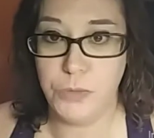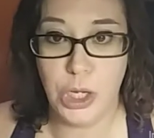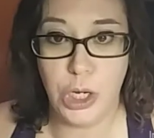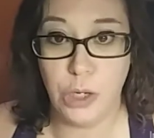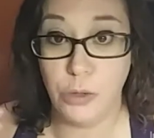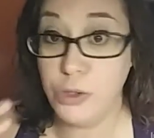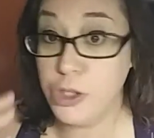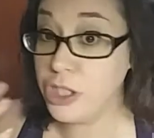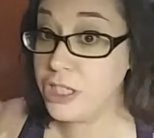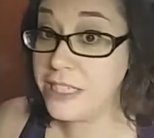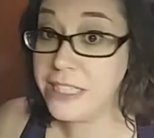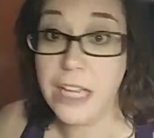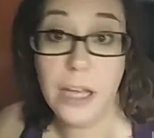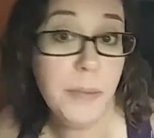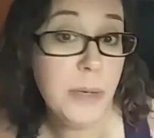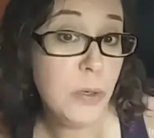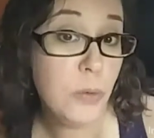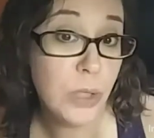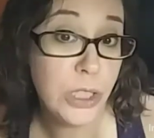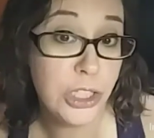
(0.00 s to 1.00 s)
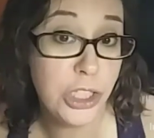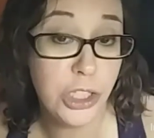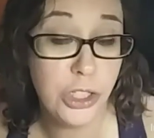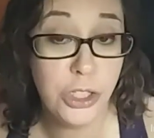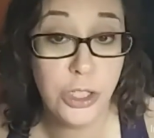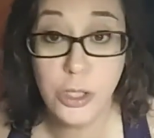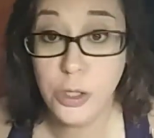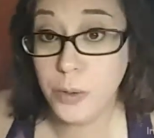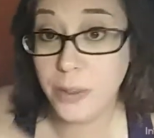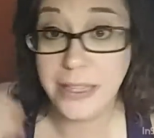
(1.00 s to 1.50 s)
just tell me what to
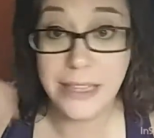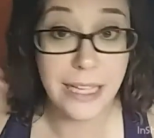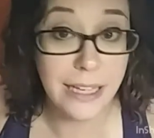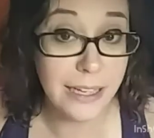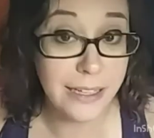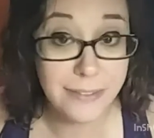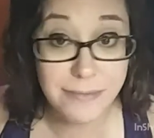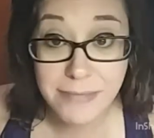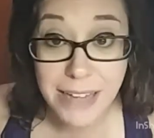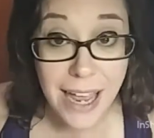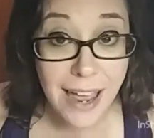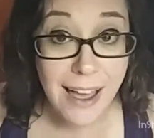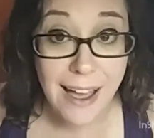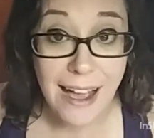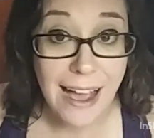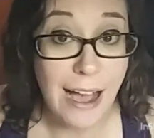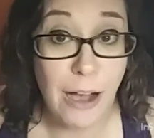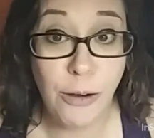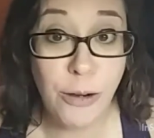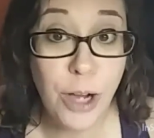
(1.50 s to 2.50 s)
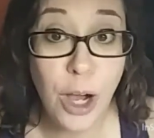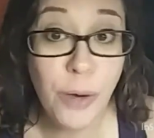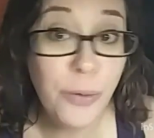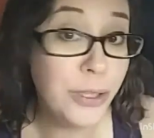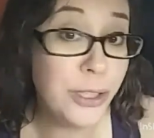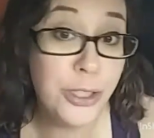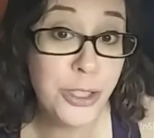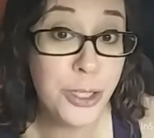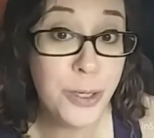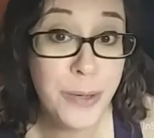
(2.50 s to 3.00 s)
do and then I'll go
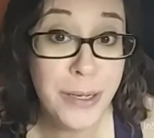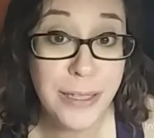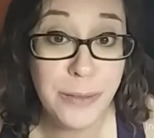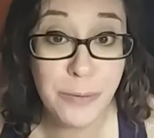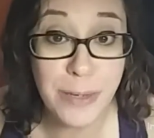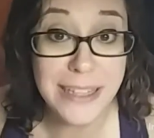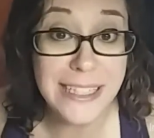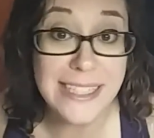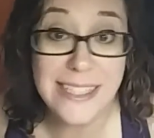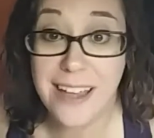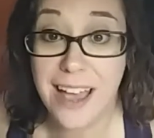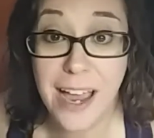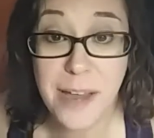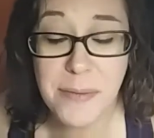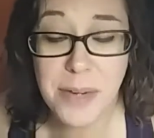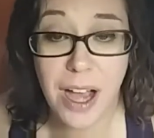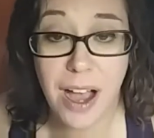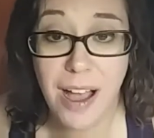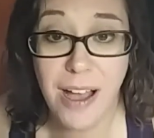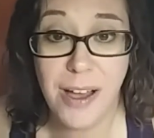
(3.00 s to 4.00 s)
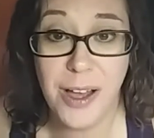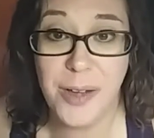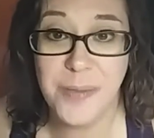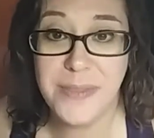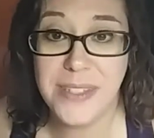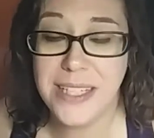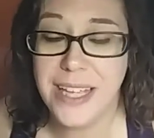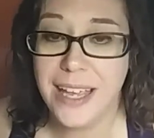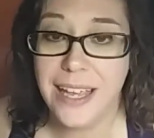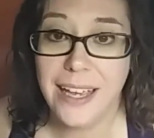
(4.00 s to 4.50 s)
and do it when the time
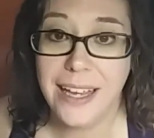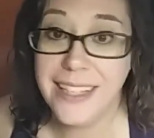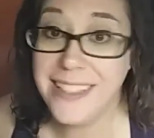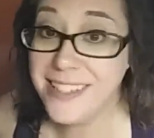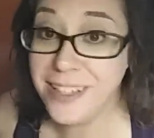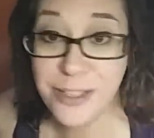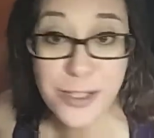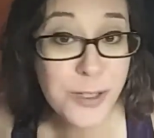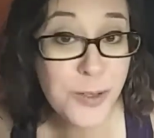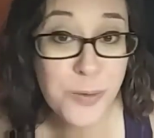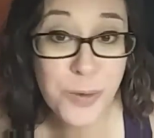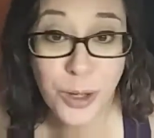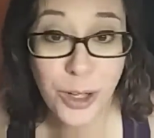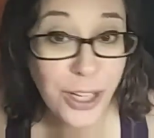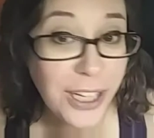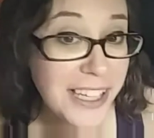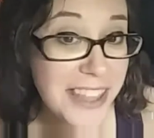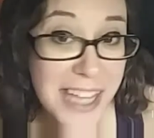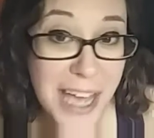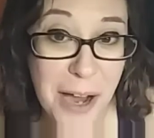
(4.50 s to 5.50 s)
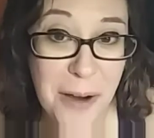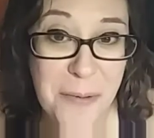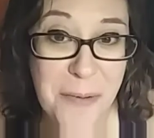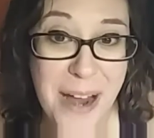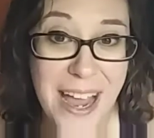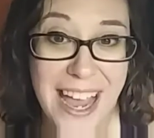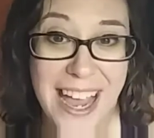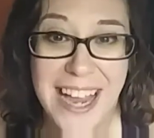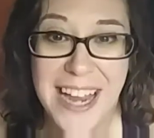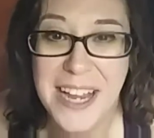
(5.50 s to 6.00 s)
comes. It doesn't work that
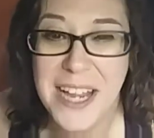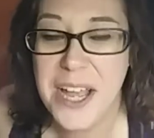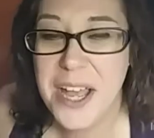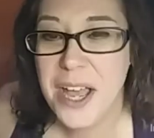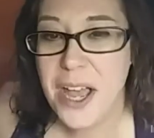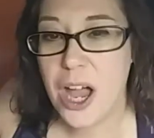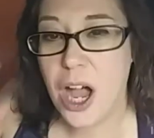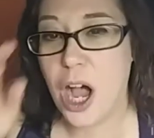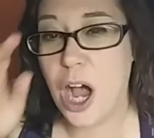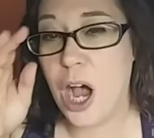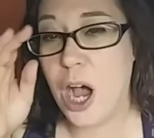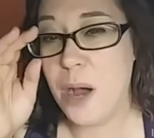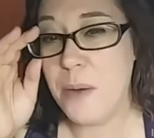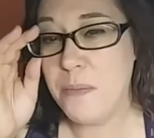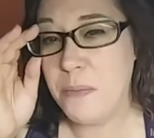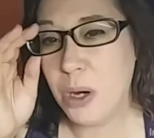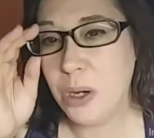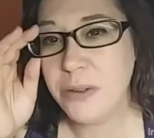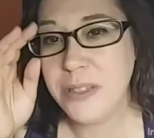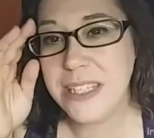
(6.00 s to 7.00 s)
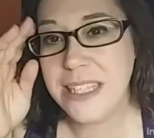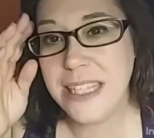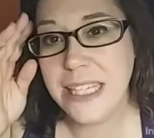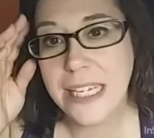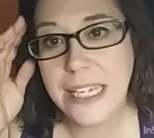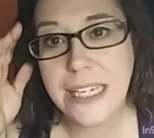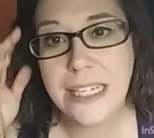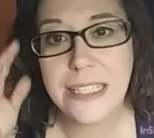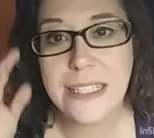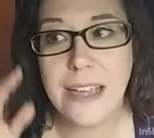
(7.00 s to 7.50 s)
way. Most
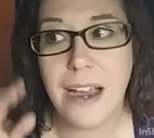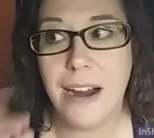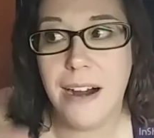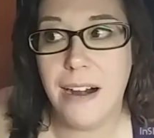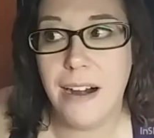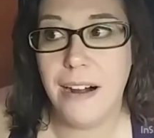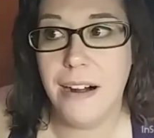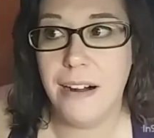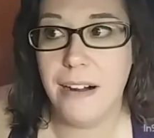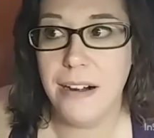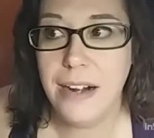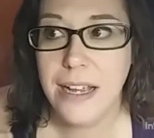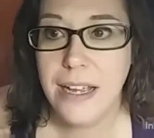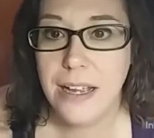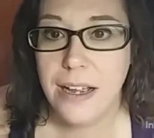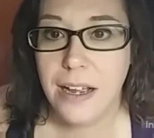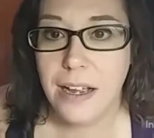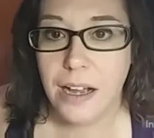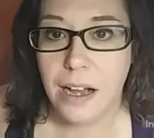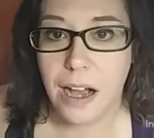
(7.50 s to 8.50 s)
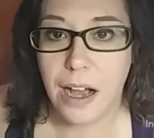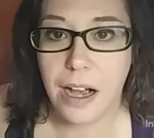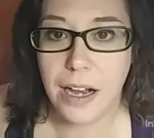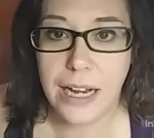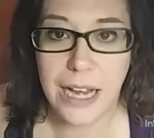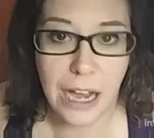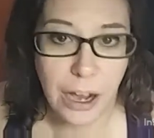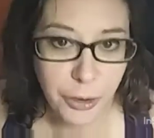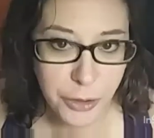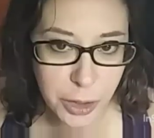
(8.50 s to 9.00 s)
things are
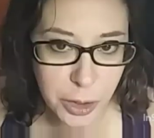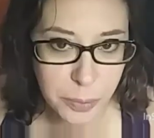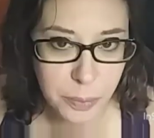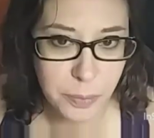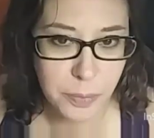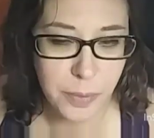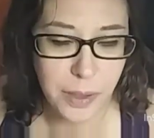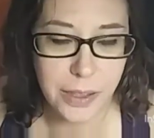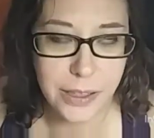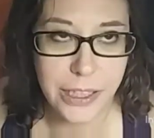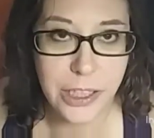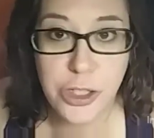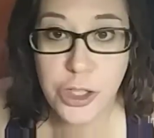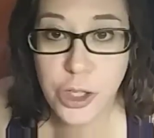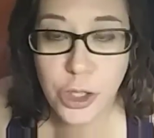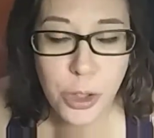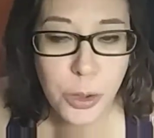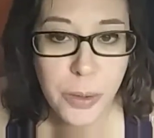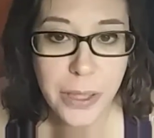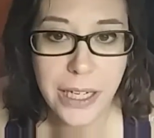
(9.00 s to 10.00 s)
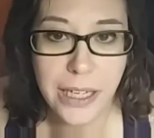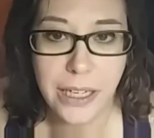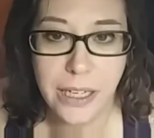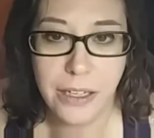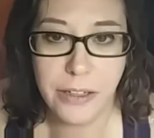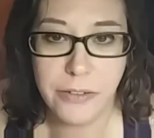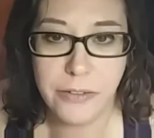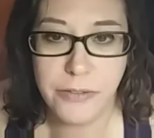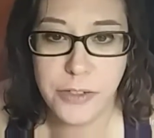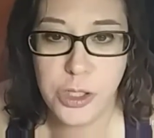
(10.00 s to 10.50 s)

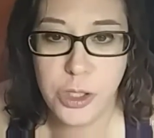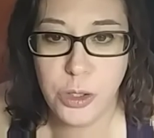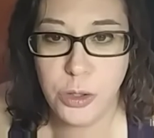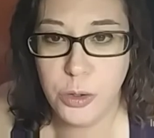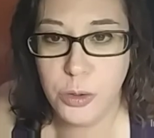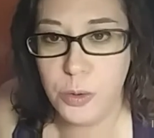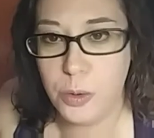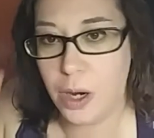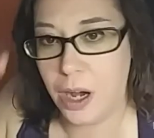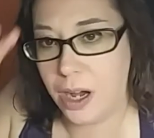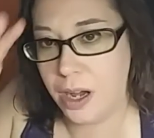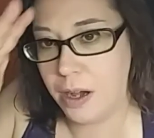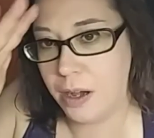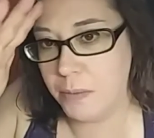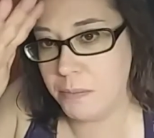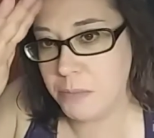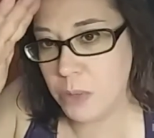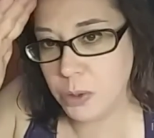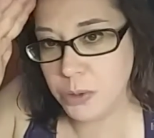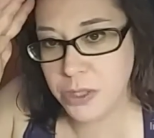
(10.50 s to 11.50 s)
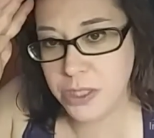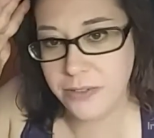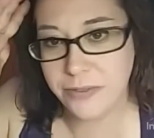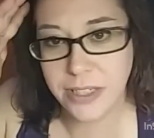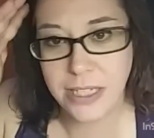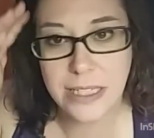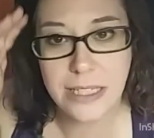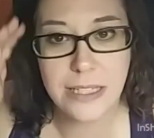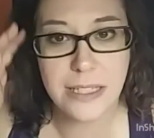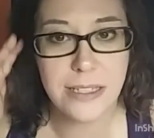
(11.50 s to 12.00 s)
counterintuitive to most of
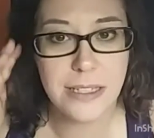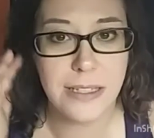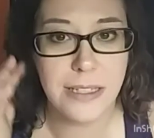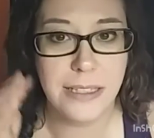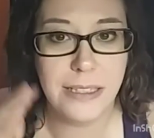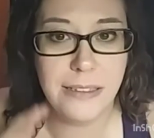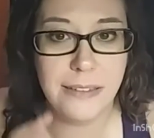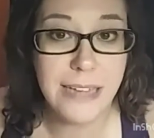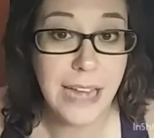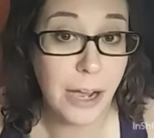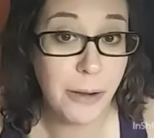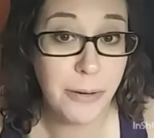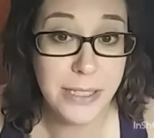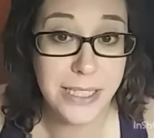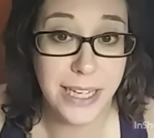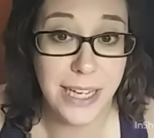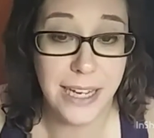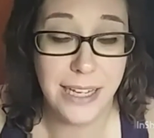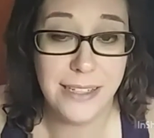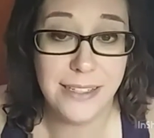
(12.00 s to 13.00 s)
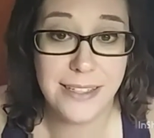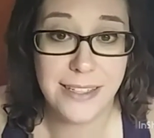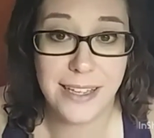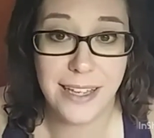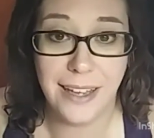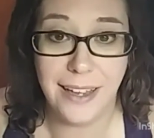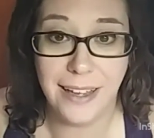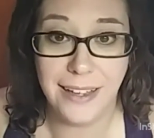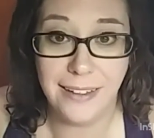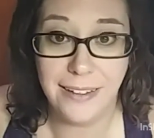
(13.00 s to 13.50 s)
us nowadays
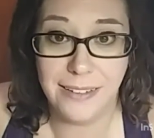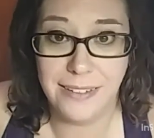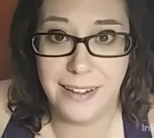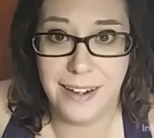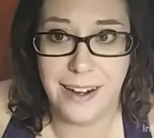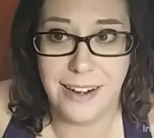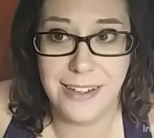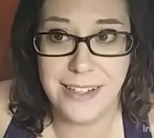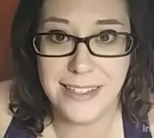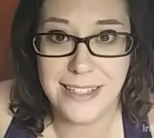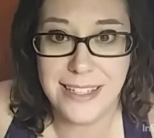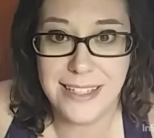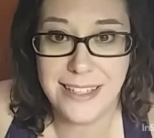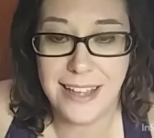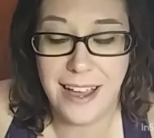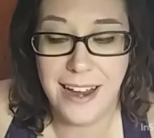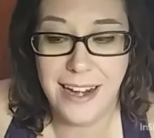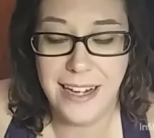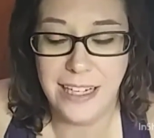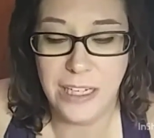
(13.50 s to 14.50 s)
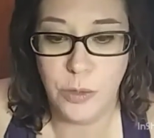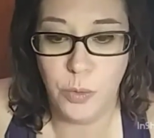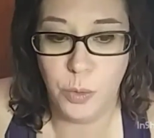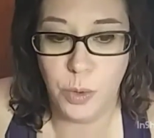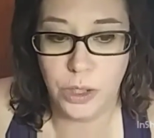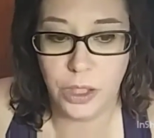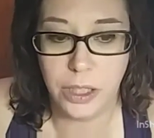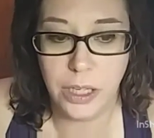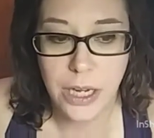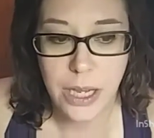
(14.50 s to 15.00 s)
in our society. We're